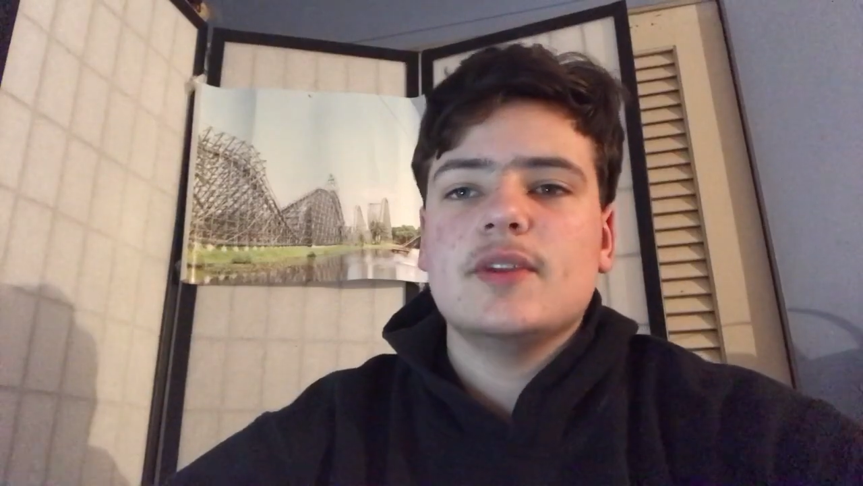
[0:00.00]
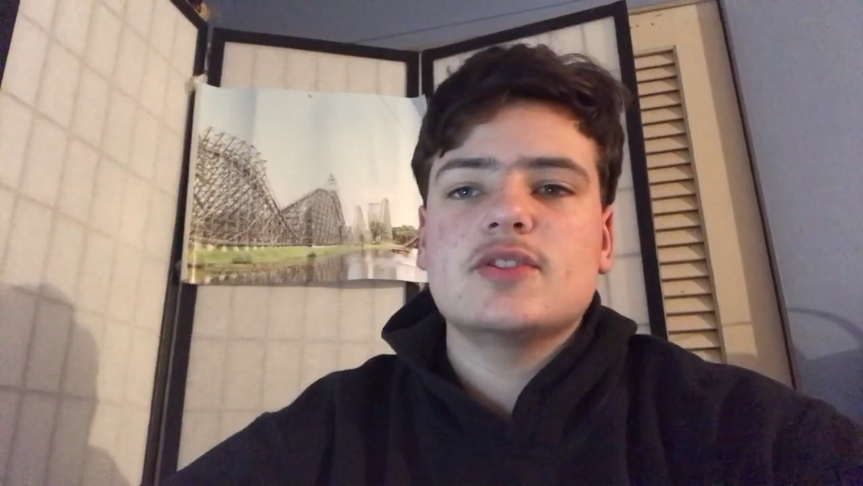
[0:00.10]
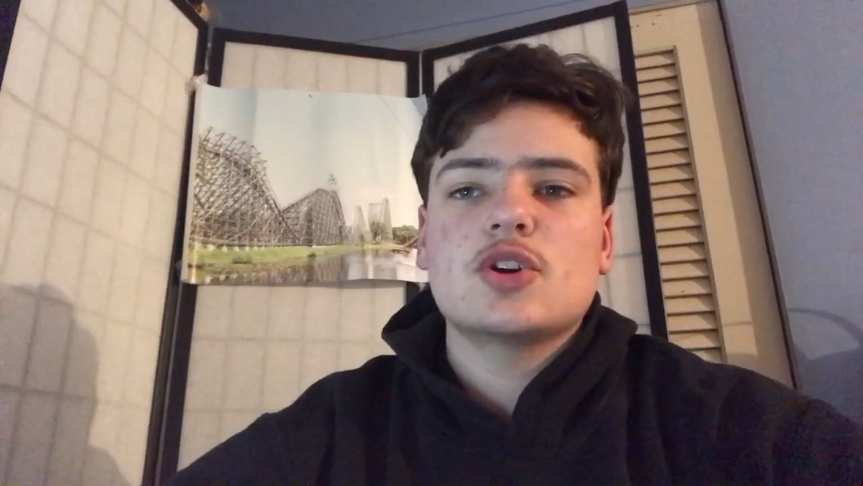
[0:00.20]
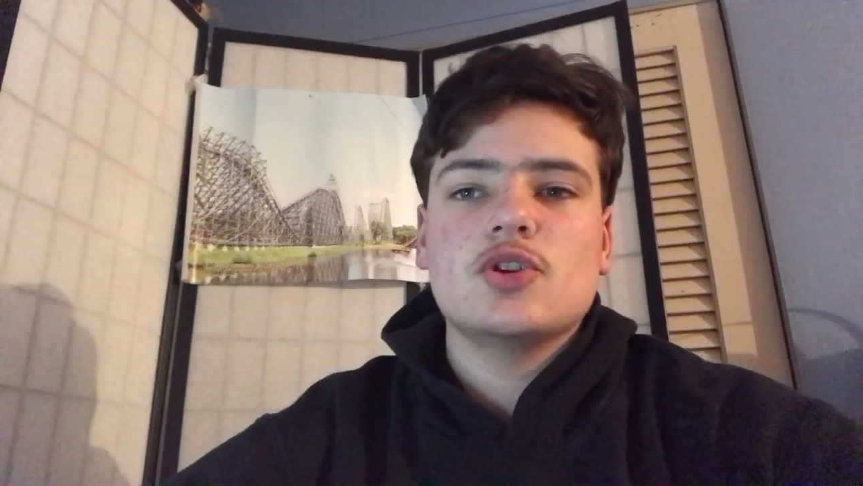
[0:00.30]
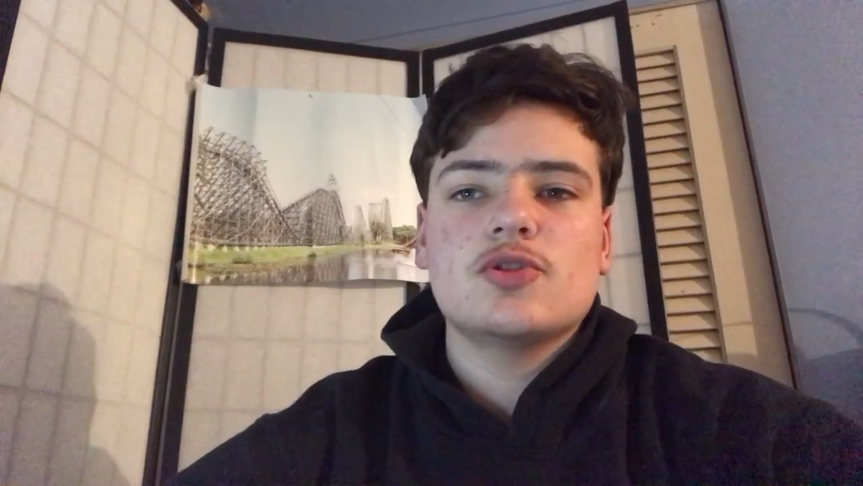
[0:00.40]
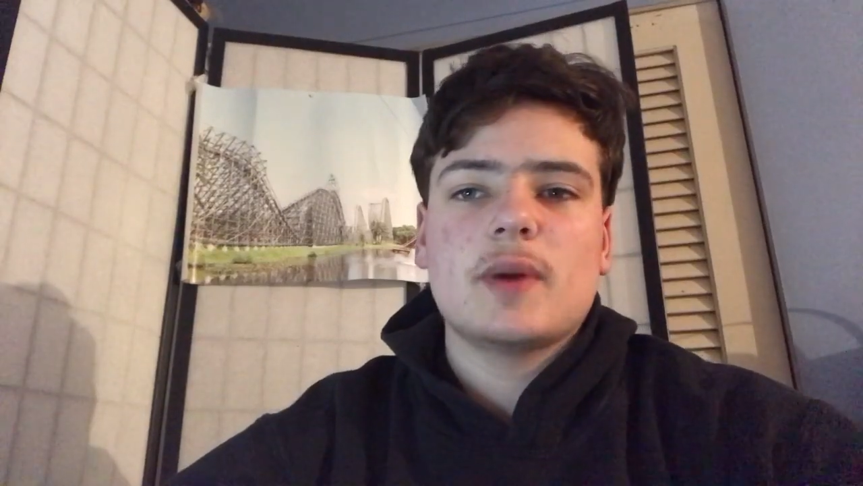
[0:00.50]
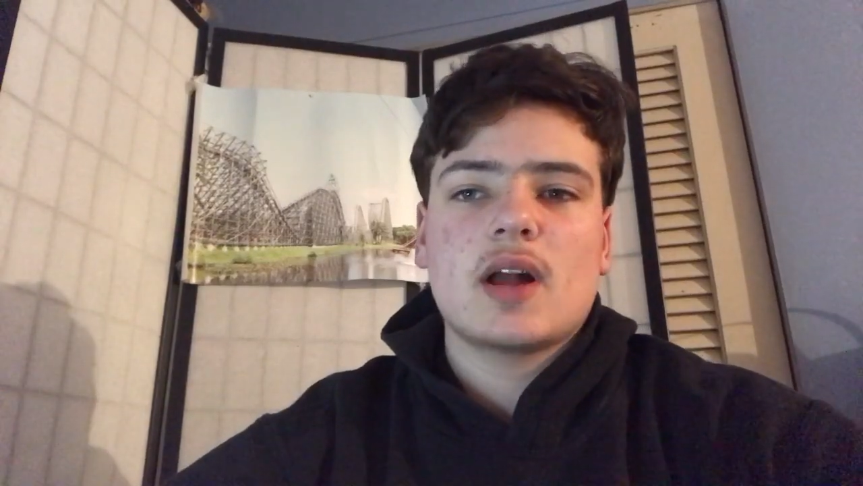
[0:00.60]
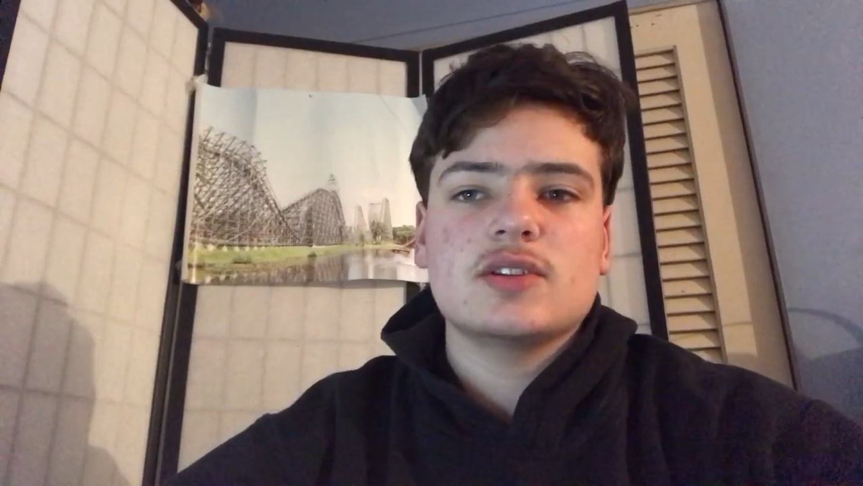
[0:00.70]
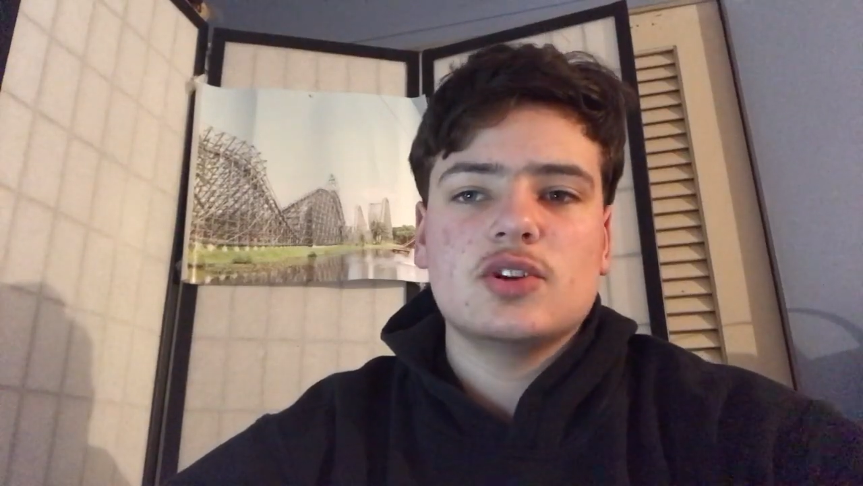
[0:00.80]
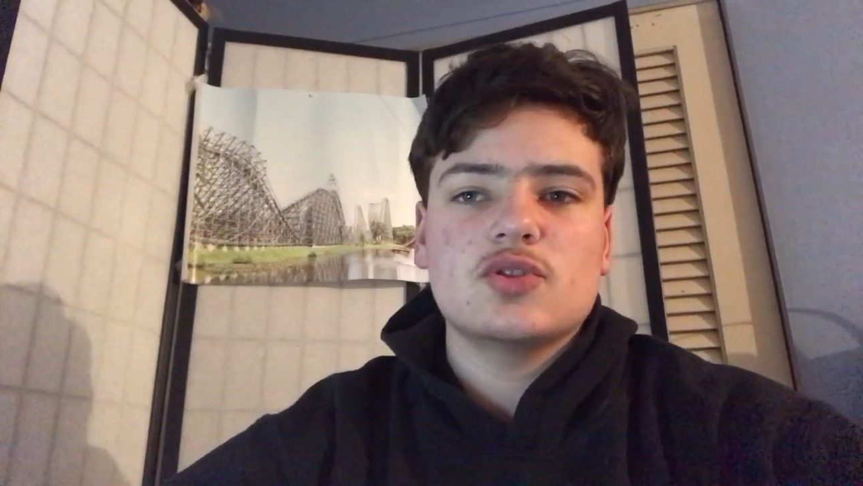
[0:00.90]
It's
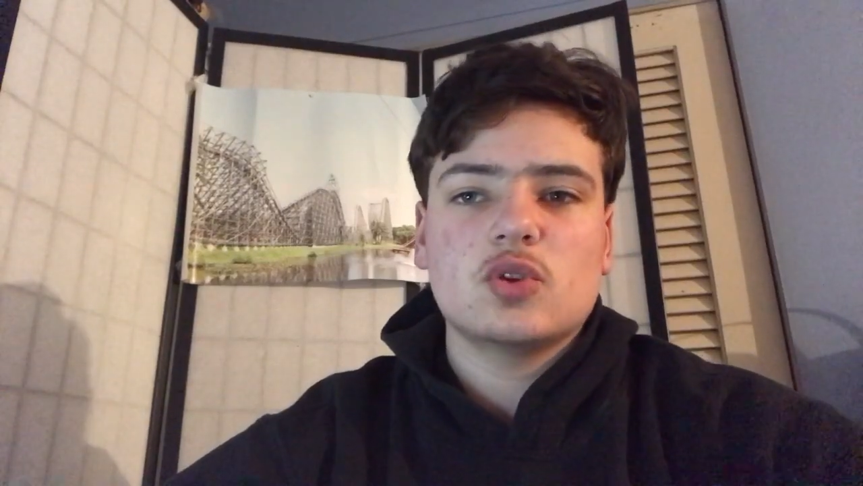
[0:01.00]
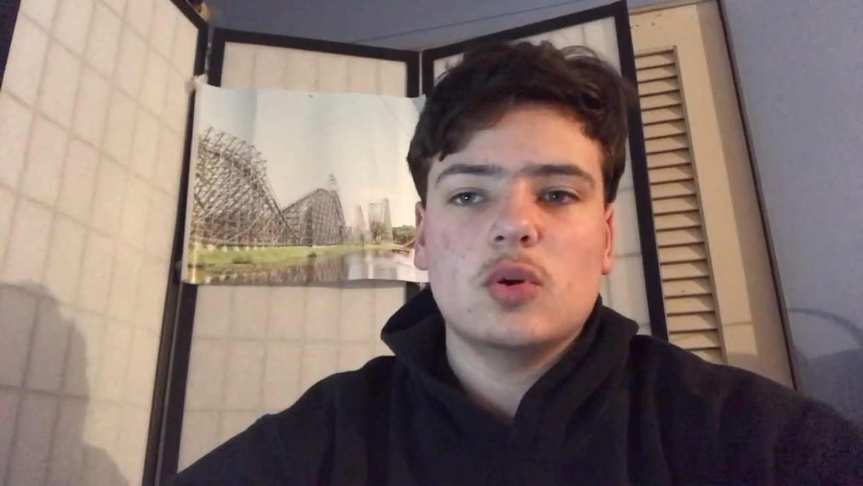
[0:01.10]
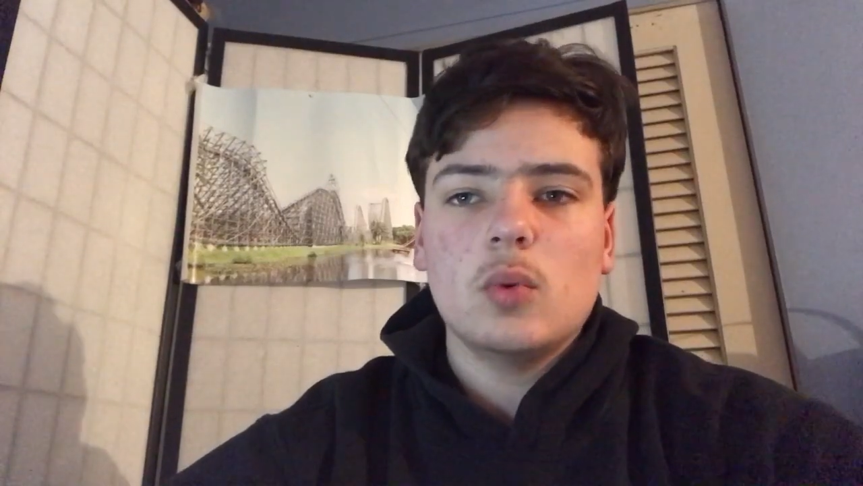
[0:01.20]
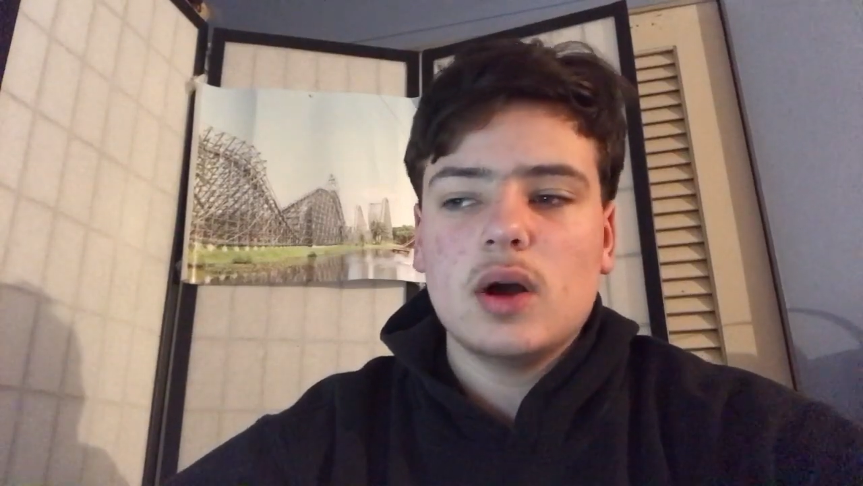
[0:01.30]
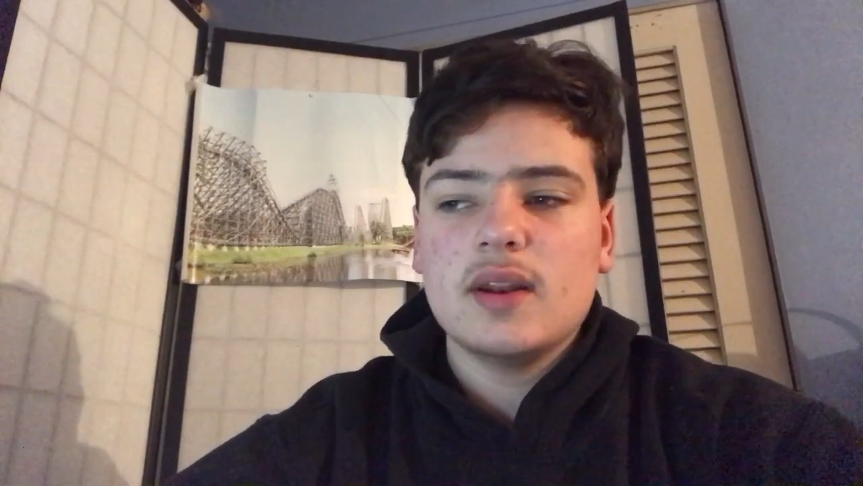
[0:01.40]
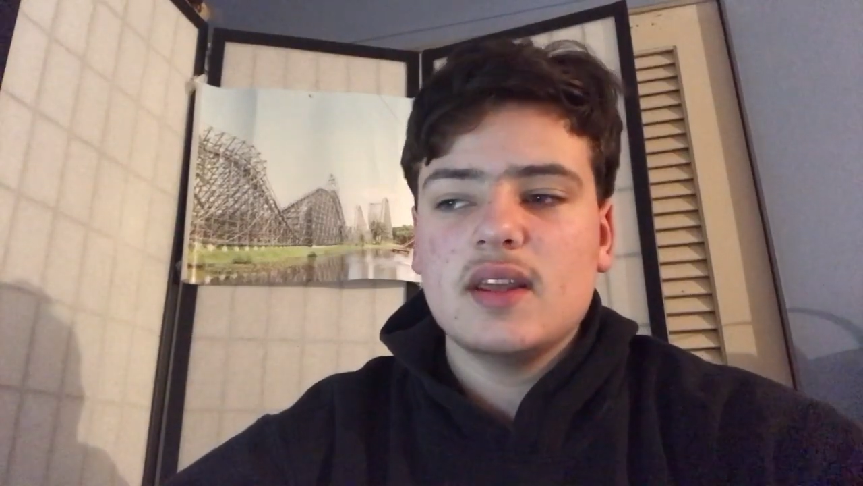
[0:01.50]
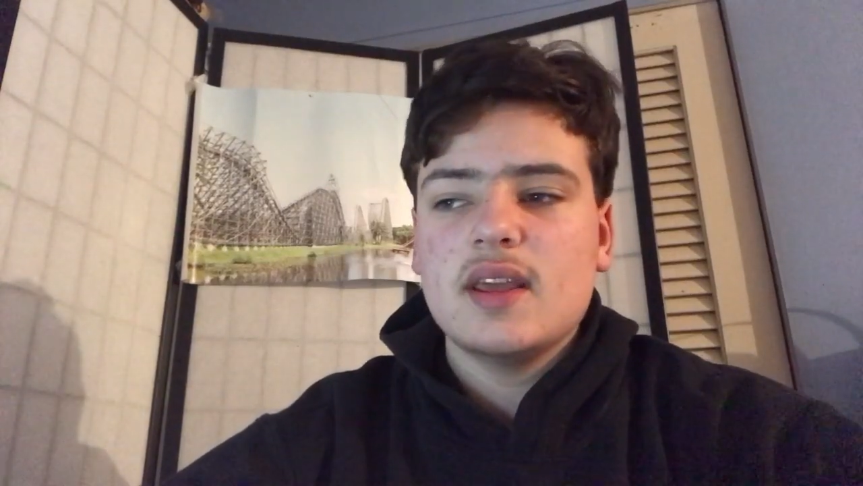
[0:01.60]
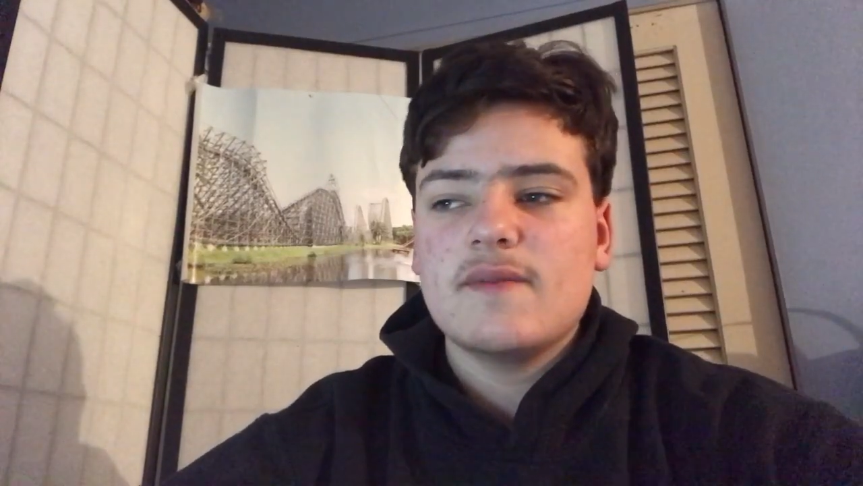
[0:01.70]
coasterbox underscore one